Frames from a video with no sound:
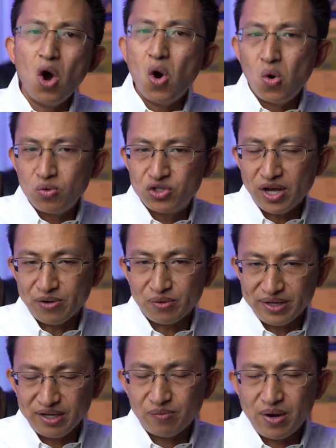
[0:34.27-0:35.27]
owe
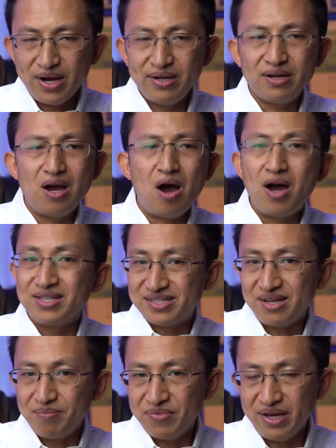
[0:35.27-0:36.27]
generally, right, on
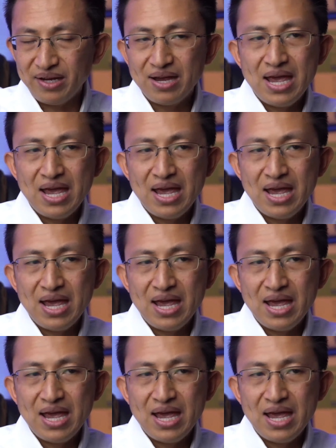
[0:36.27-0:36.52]
something.